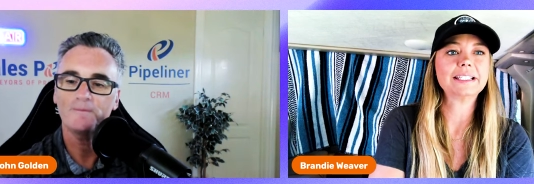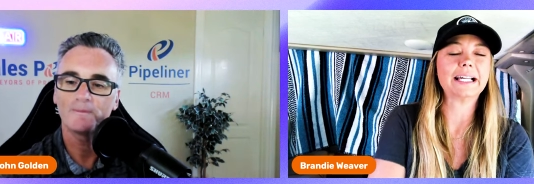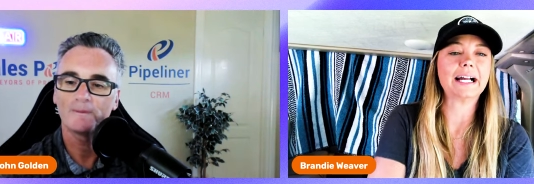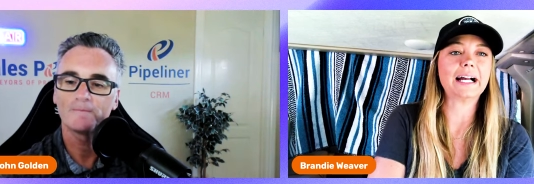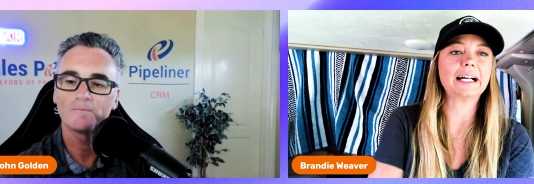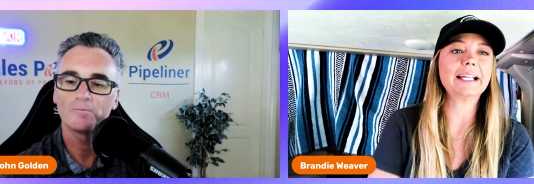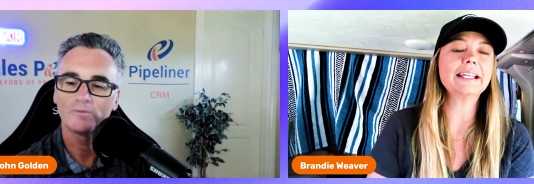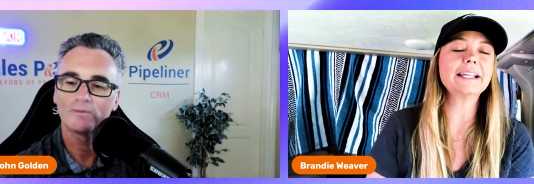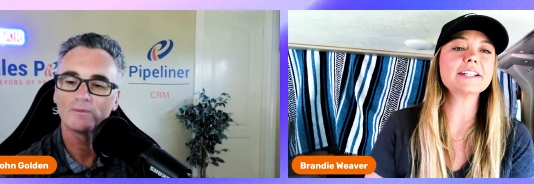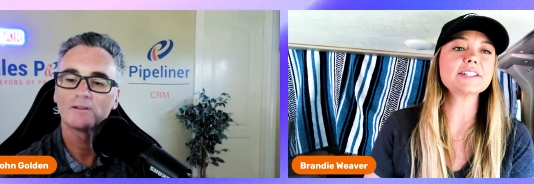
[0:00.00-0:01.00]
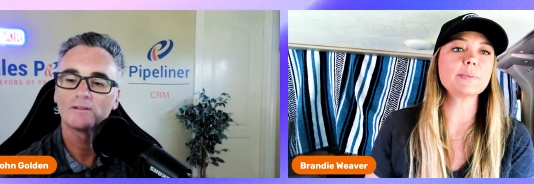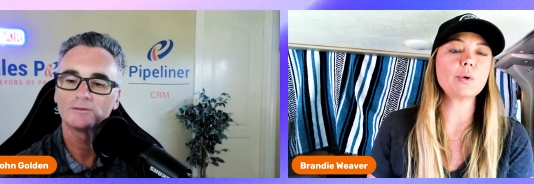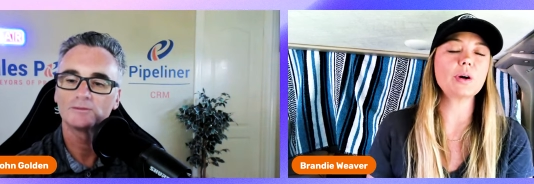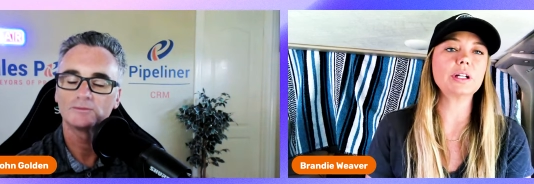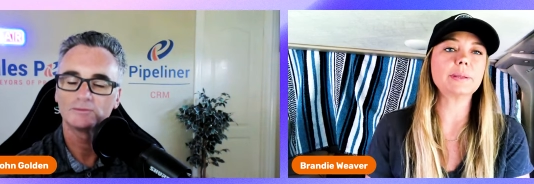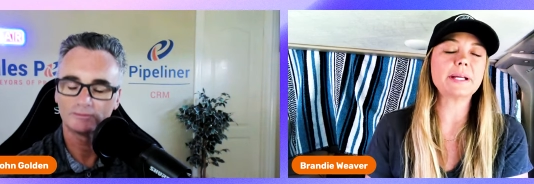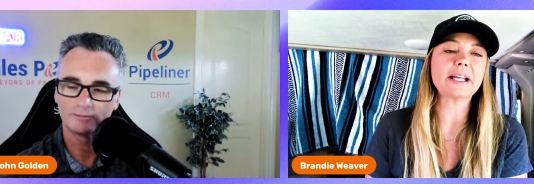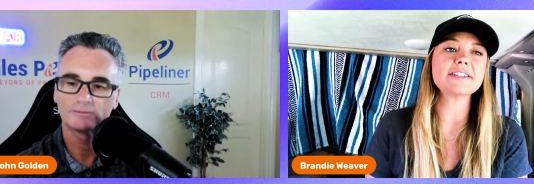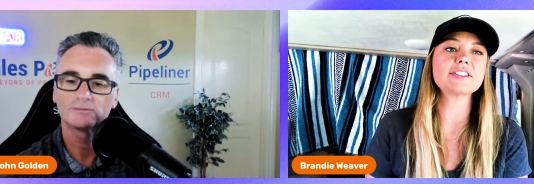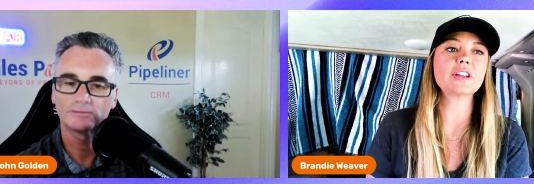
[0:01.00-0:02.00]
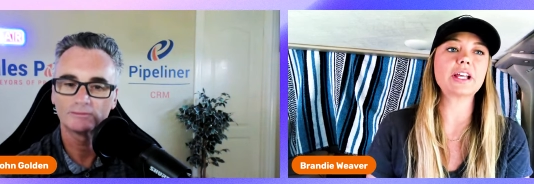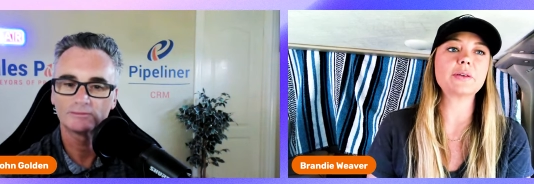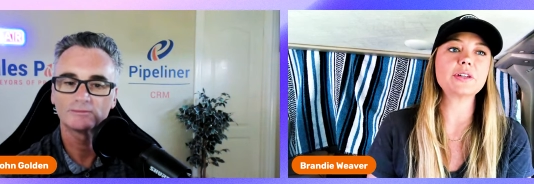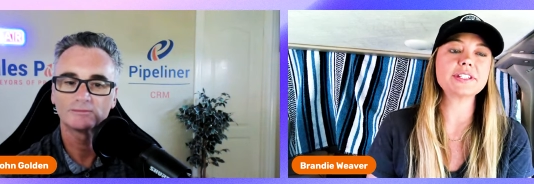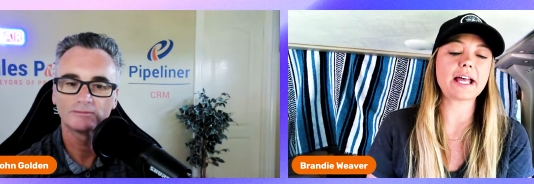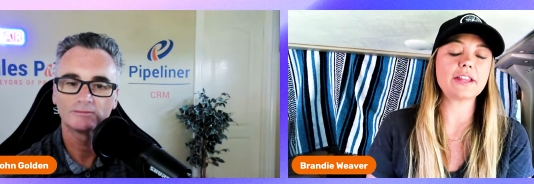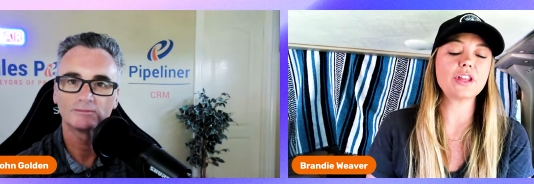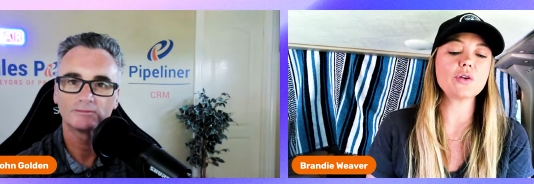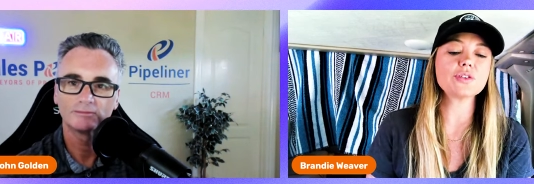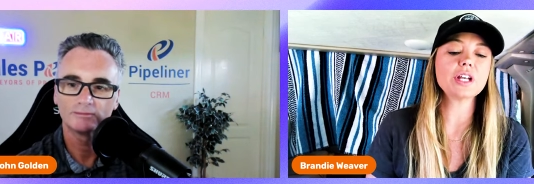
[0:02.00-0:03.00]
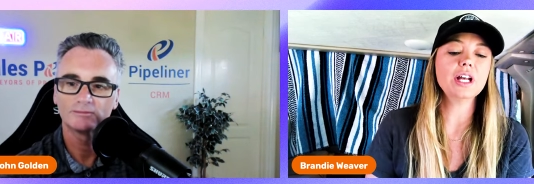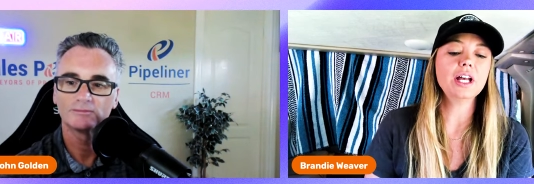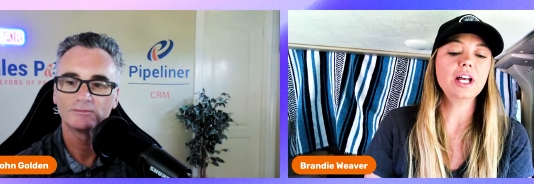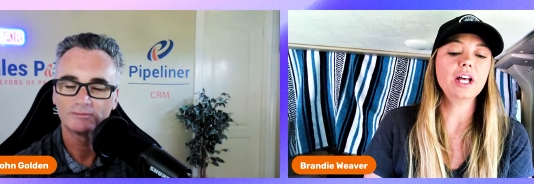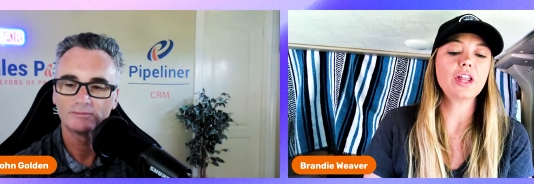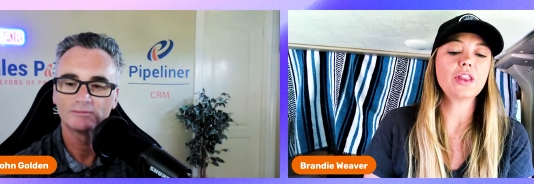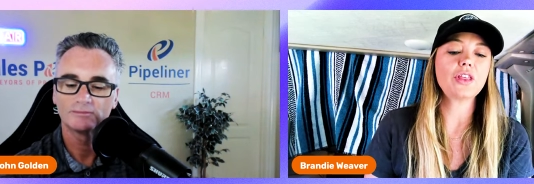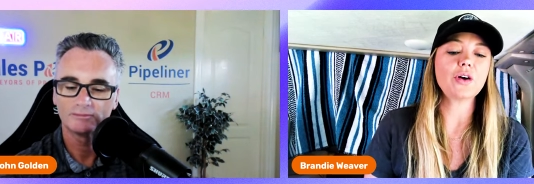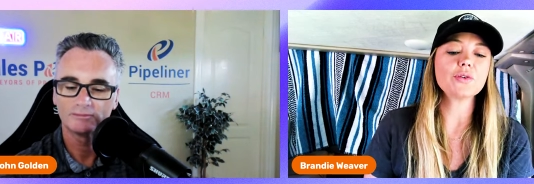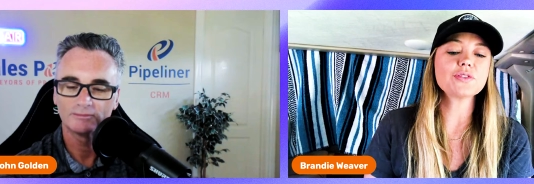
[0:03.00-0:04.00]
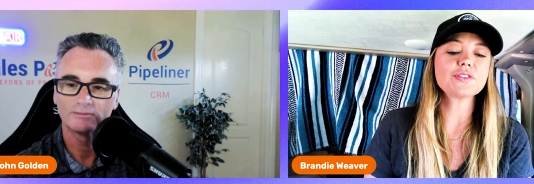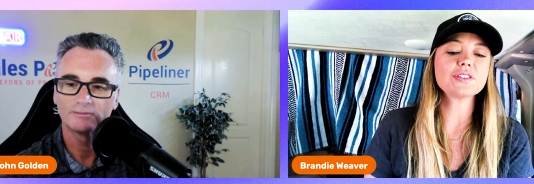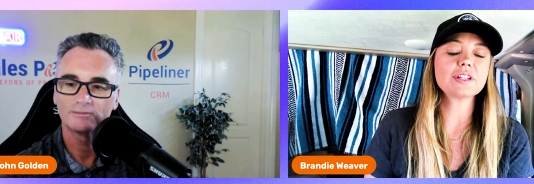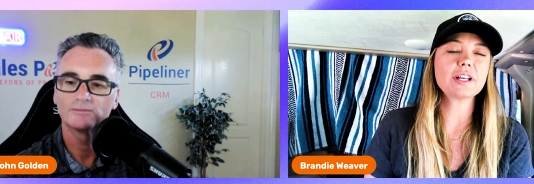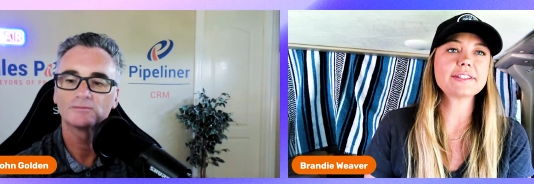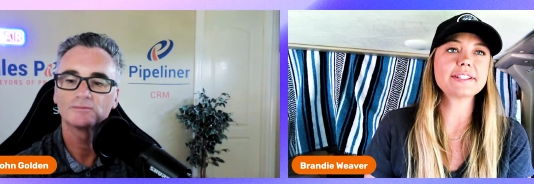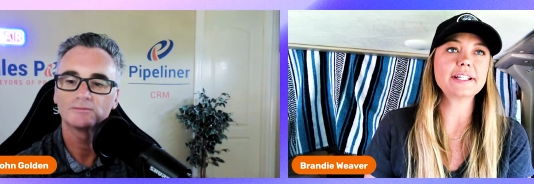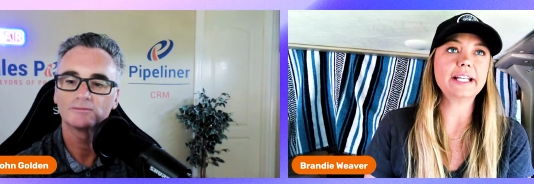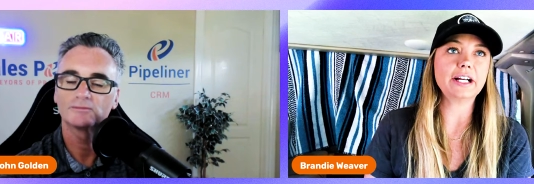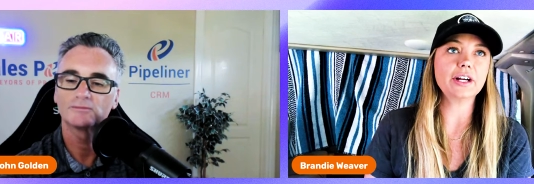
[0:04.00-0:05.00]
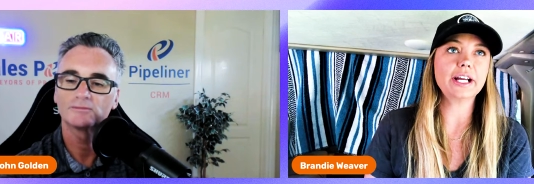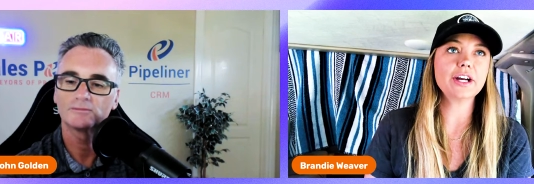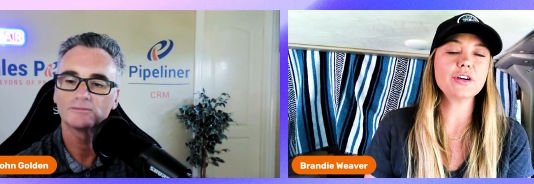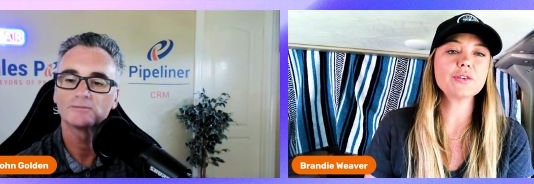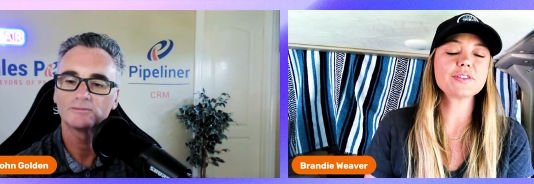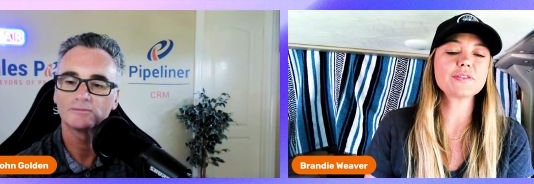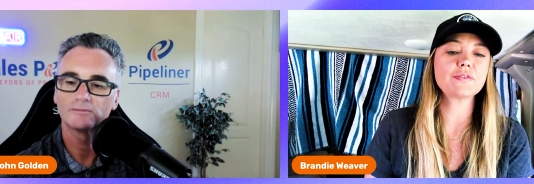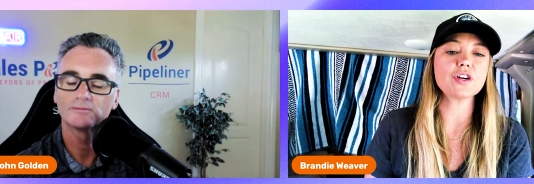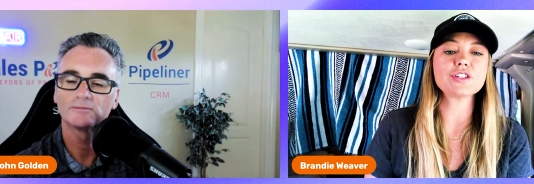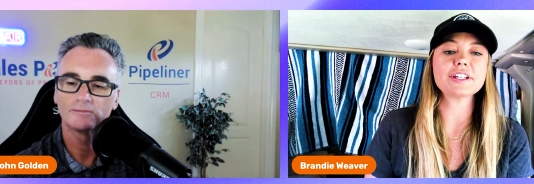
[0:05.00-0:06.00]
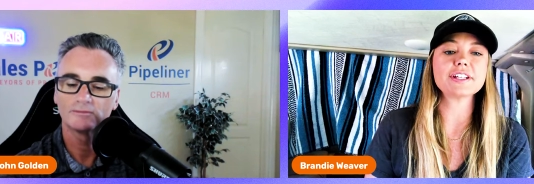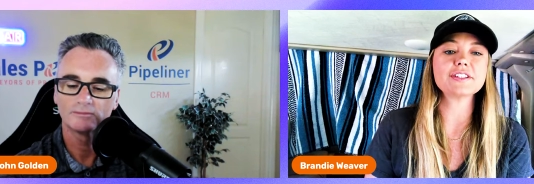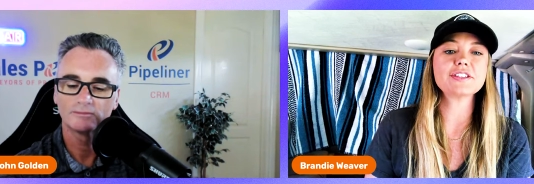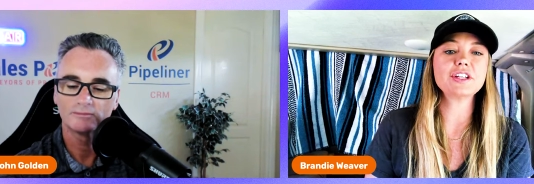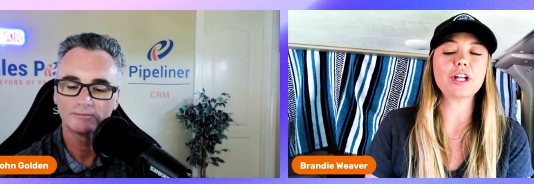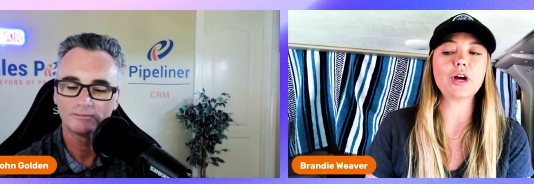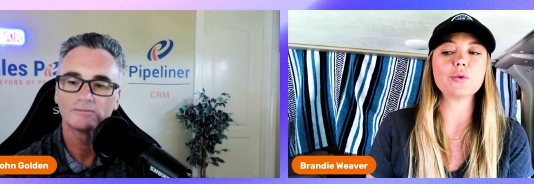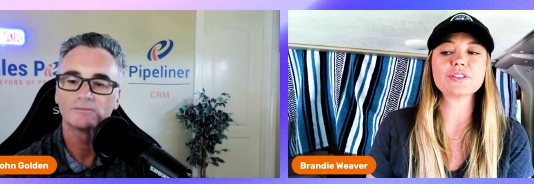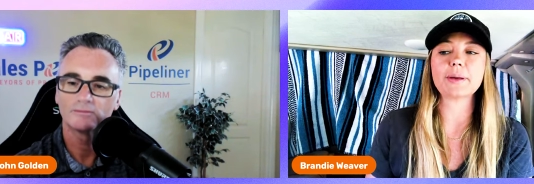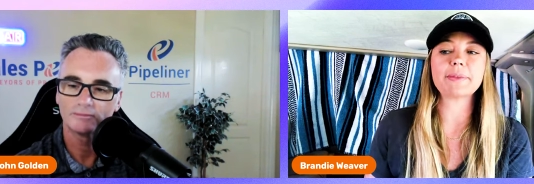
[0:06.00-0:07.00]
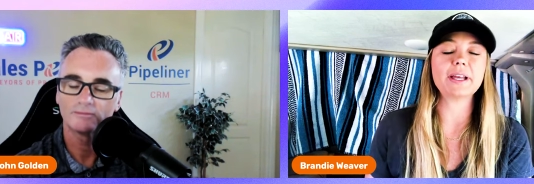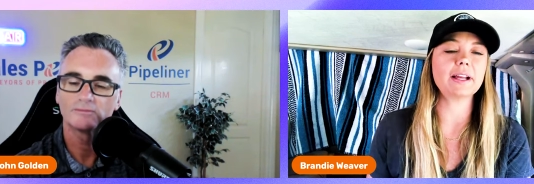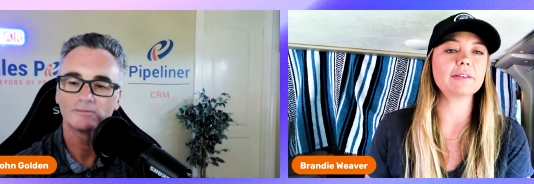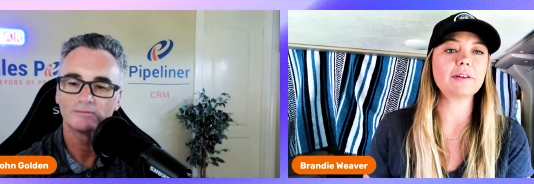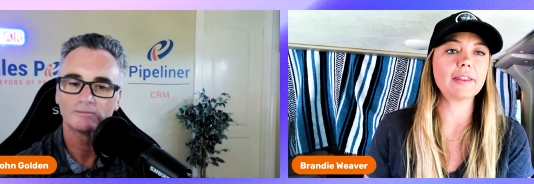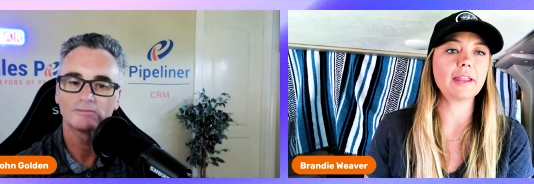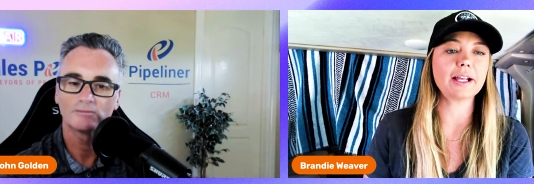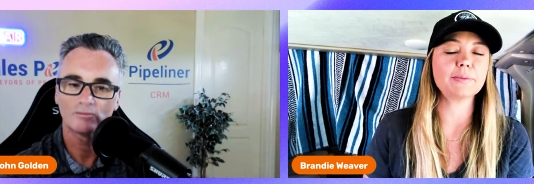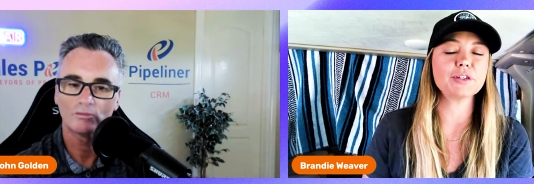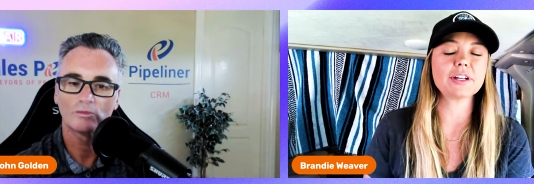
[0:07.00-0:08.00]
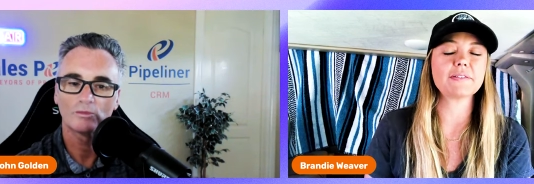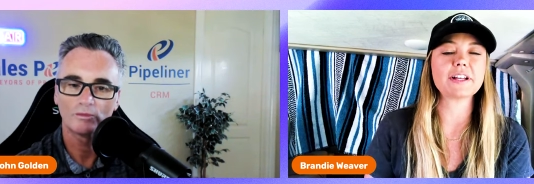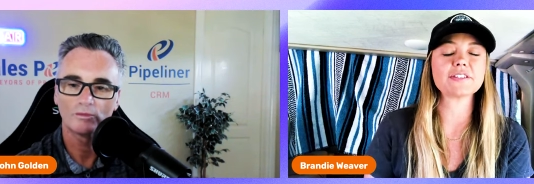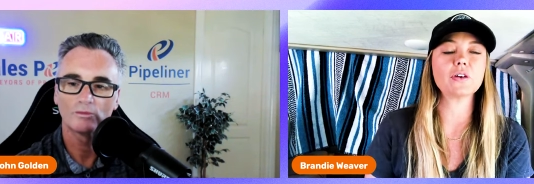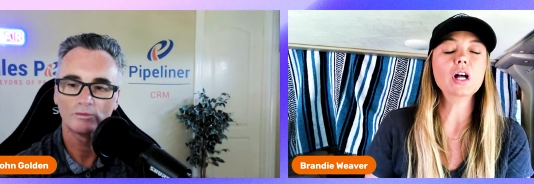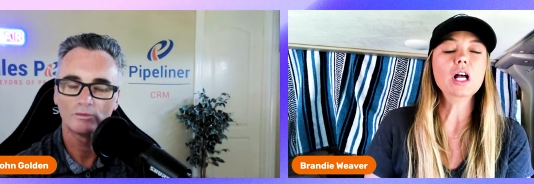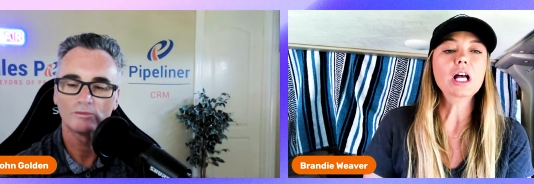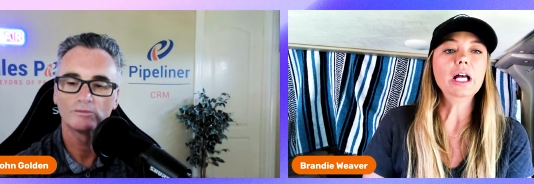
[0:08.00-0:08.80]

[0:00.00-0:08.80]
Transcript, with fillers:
Speaker 1: Yeah, I think it's important because, like you said, those those scenarios versus, you know, something fun like music festival,